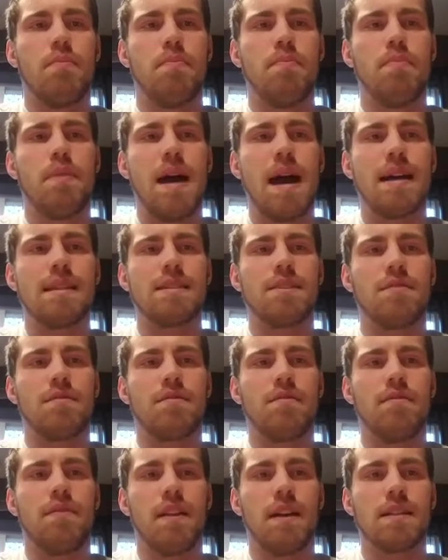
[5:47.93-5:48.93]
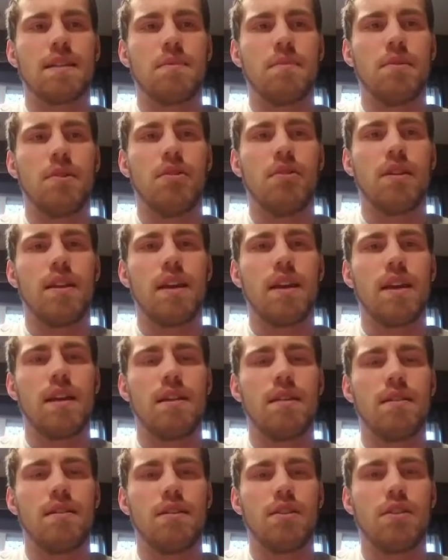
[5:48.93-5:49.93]
passive
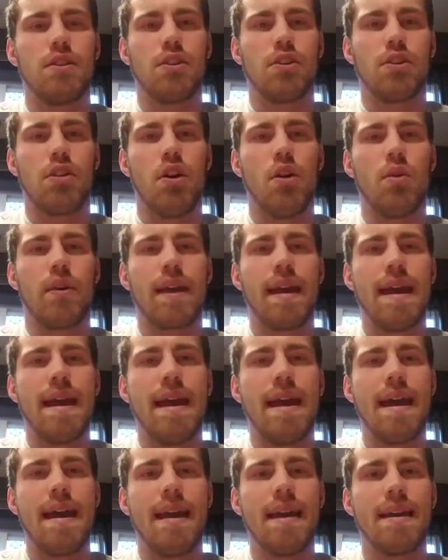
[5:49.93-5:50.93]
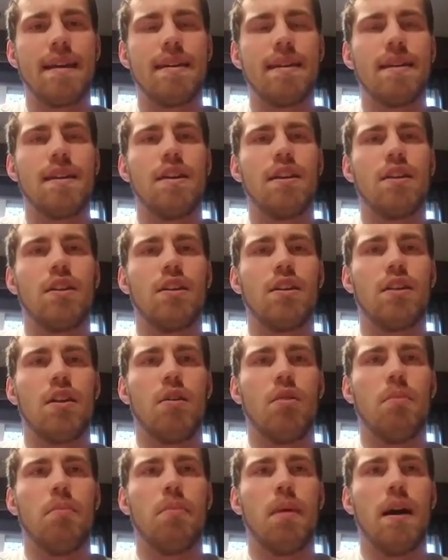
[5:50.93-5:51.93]
flexibility, you're okay,
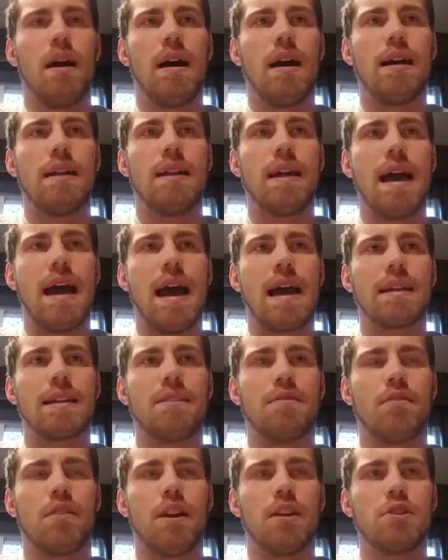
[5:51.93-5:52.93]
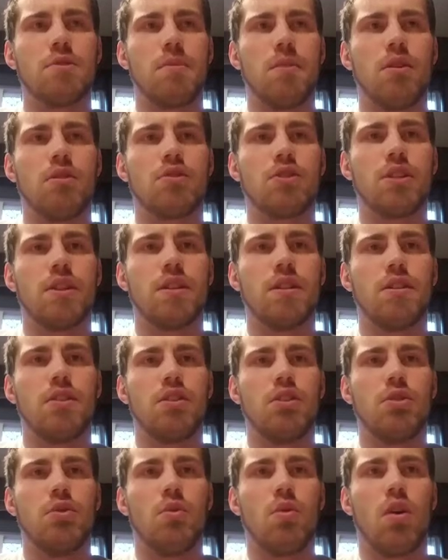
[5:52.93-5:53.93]
but active range of motion,
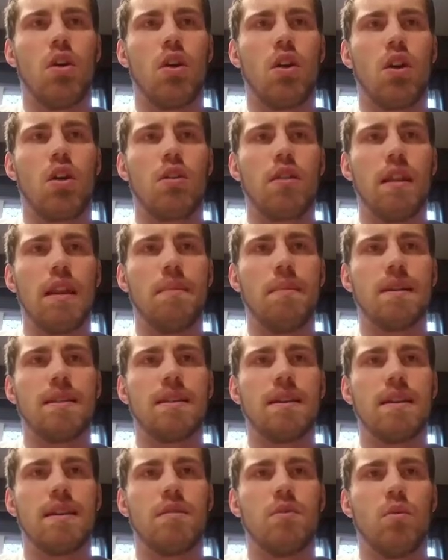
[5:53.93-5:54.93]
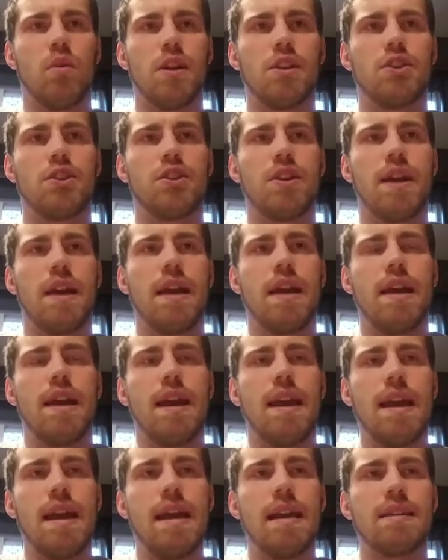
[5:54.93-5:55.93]
you are limited, which
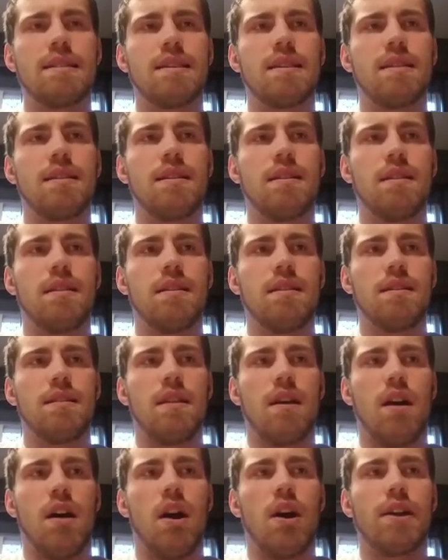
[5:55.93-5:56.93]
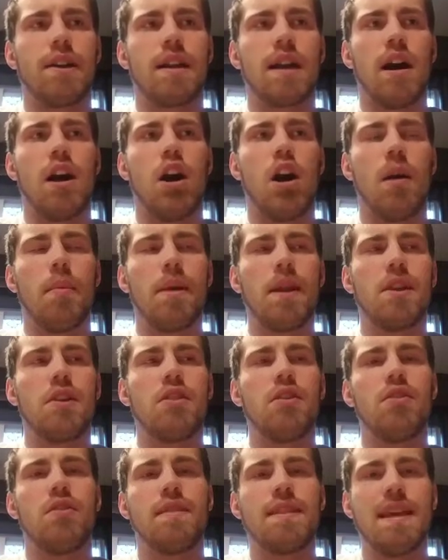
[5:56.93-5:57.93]
isn't
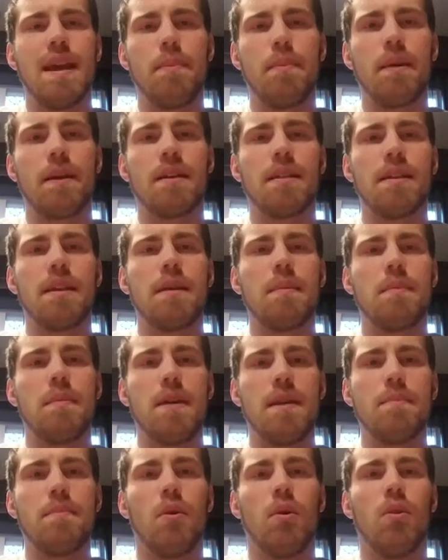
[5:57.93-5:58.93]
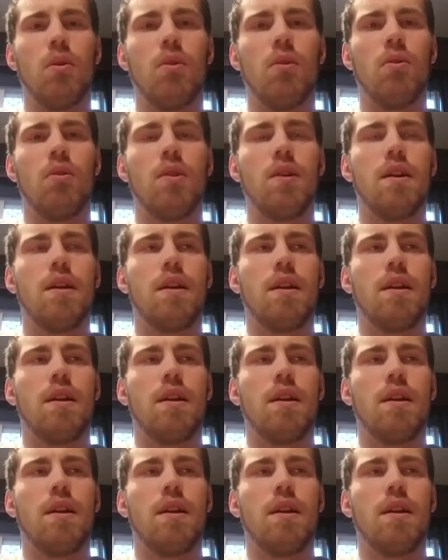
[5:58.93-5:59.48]
uncommon. Typically people